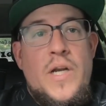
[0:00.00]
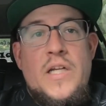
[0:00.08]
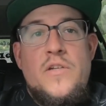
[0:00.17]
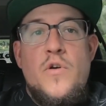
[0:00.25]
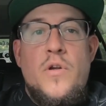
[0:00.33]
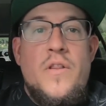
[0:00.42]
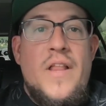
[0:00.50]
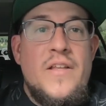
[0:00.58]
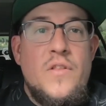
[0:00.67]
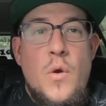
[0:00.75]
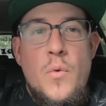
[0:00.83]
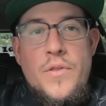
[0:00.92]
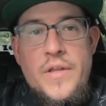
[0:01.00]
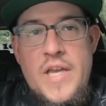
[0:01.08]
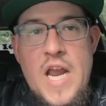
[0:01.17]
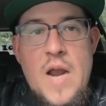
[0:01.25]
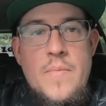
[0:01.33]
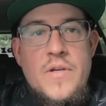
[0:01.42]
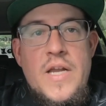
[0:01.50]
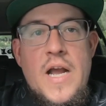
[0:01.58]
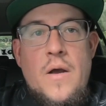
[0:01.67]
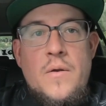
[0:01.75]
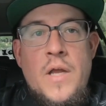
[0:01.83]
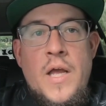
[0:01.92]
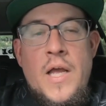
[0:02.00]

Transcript: I'd go to like lower the camera down,